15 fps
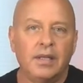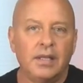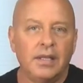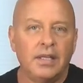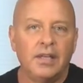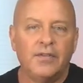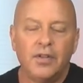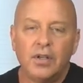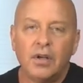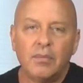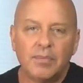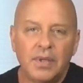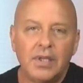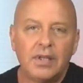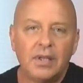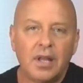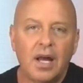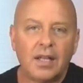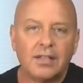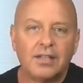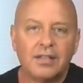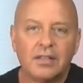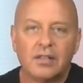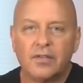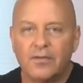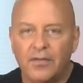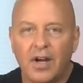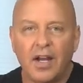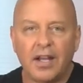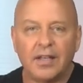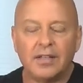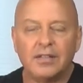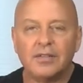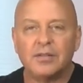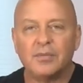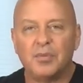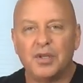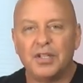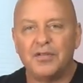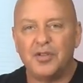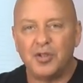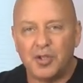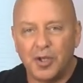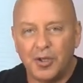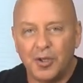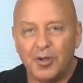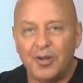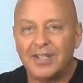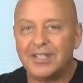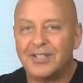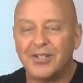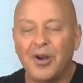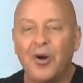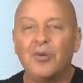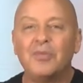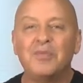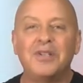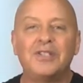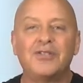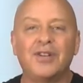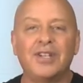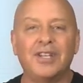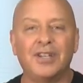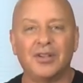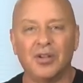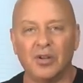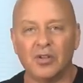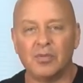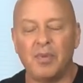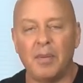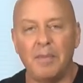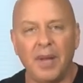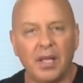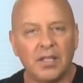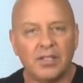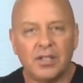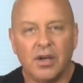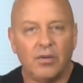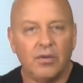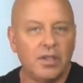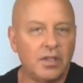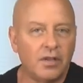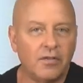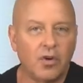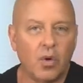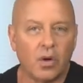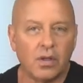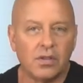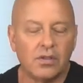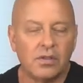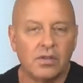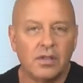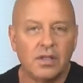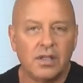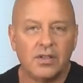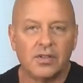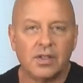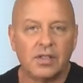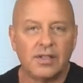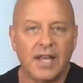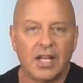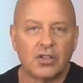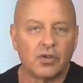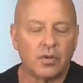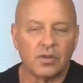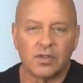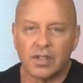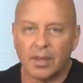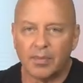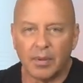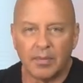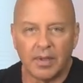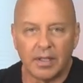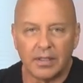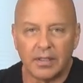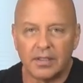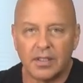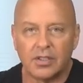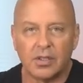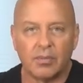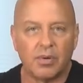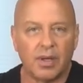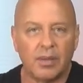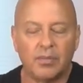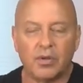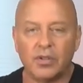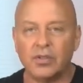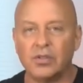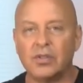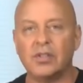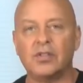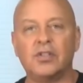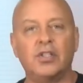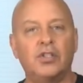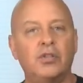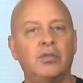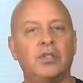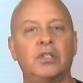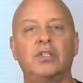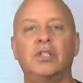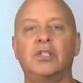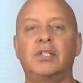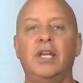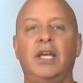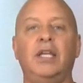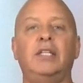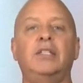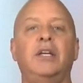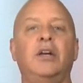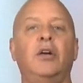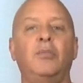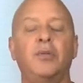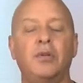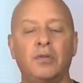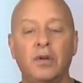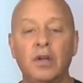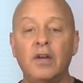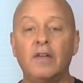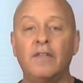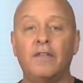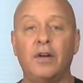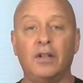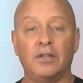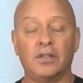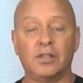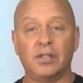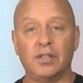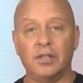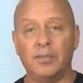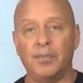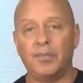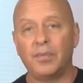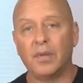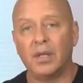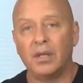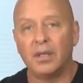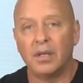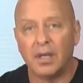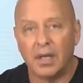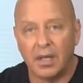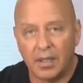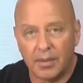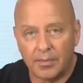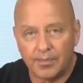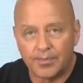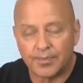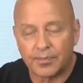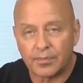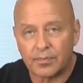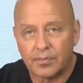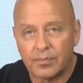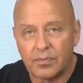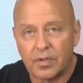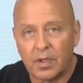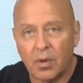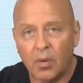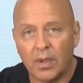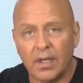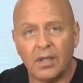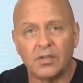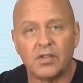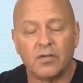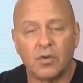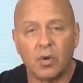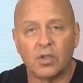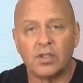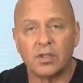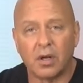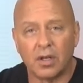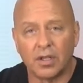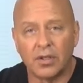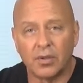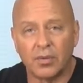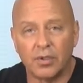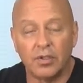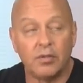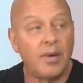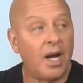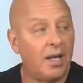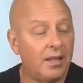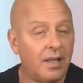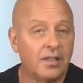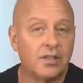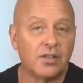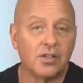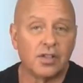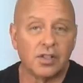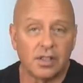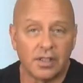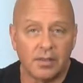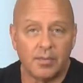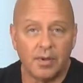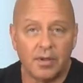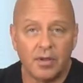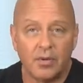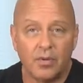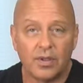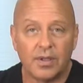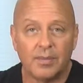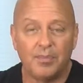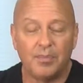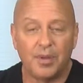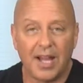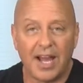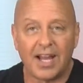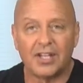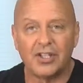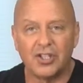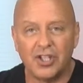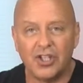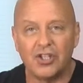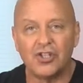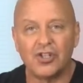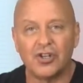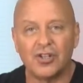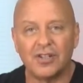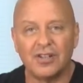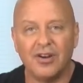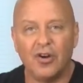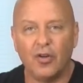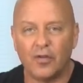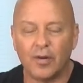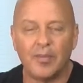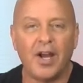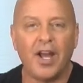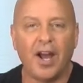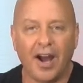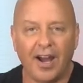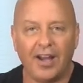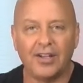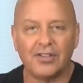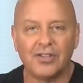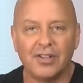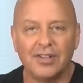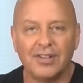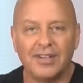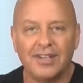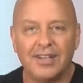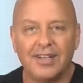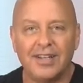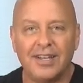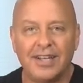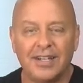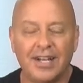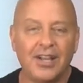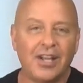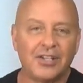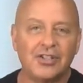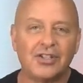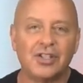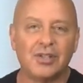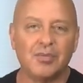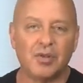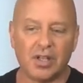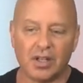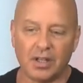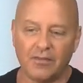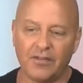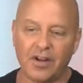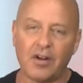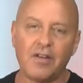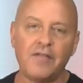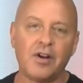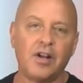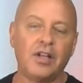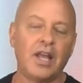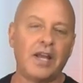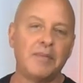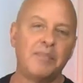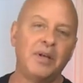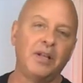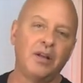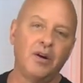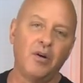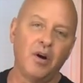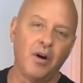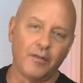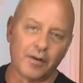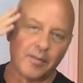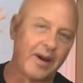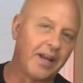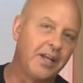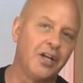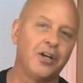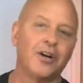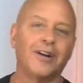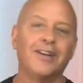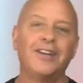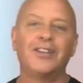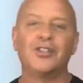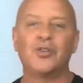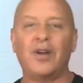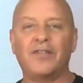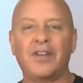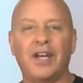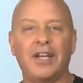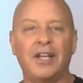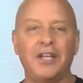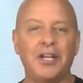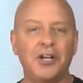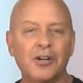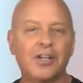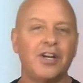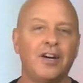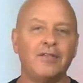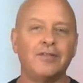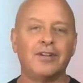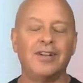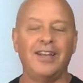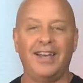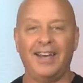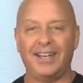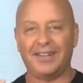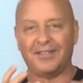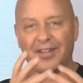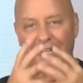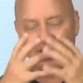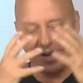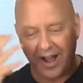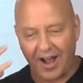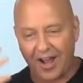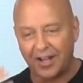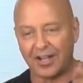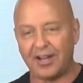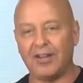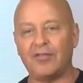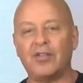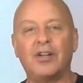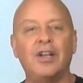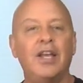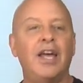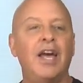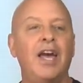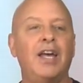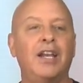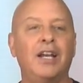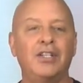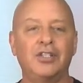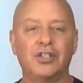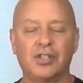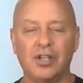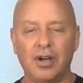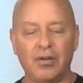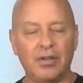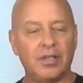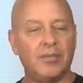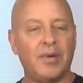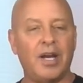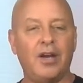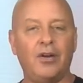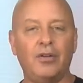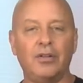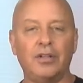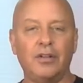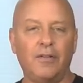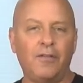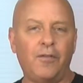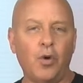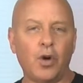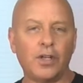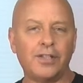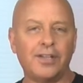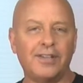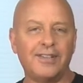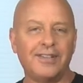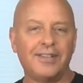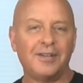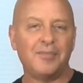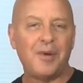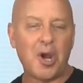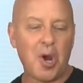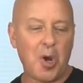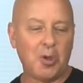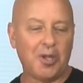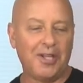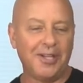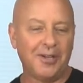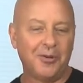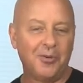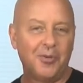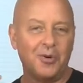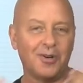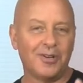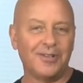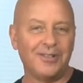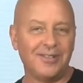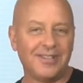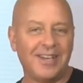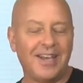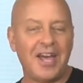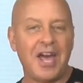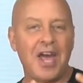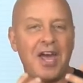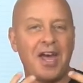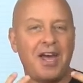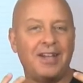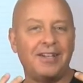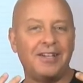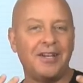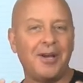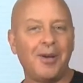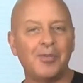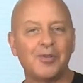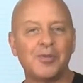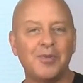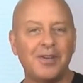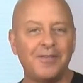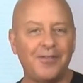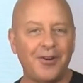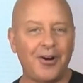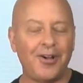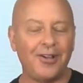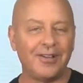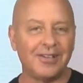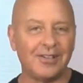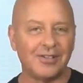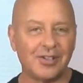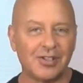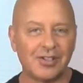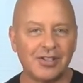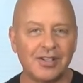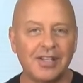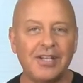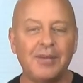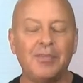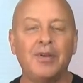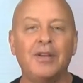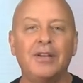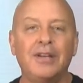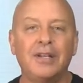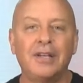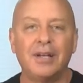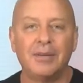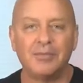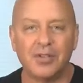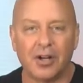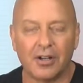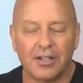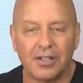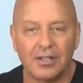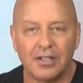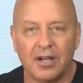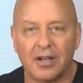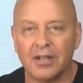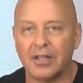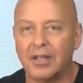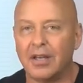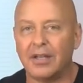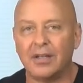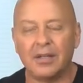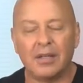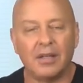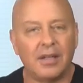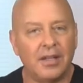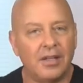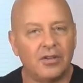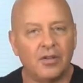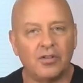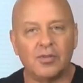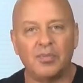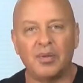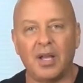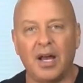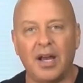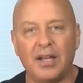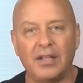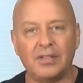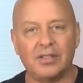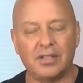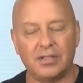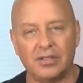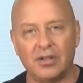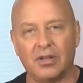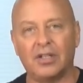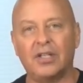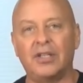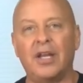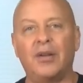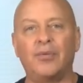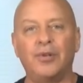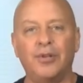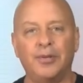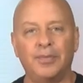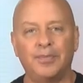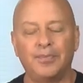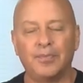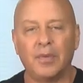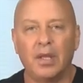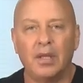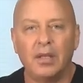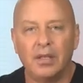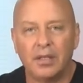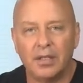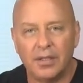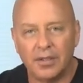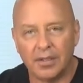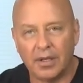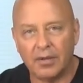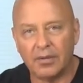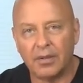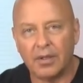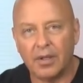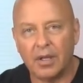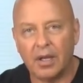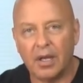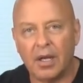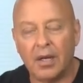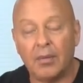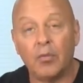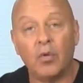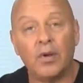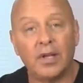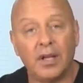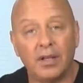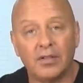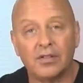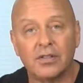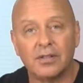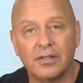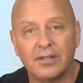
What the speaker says: If you don't pee a lot, fine. But if you do, don't be drinking those. But melatonin, of course, is a natural supplement that your brain produces that you can just take to help you fall asleep. What else? Of course, darken the room. I like to sleep with a black t-shirt over my eyes. And I like to sleep with a very, very light pillow over my ear. So I've got an ear cover and I've got an eye cover, and I just go into my own little fort my own little world, and it helps me fall asleep. I'm gotta get those blinds and darken that room. What else?